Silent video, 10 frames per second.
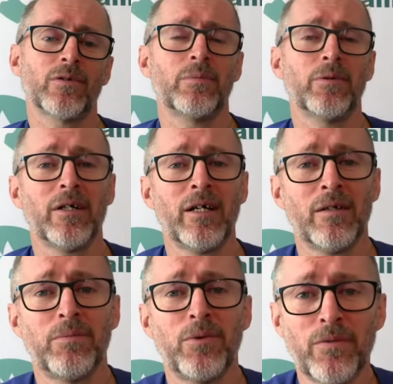but I had a
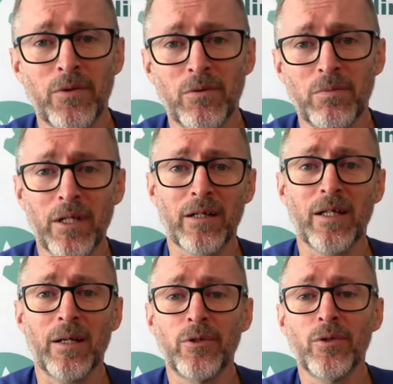beautiful black
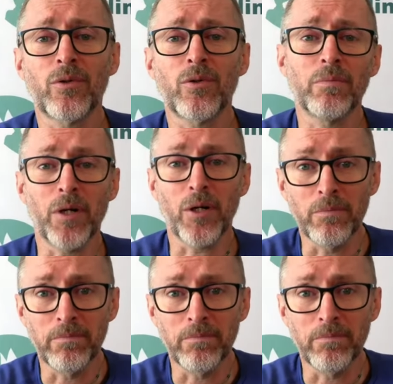Labrador called Bo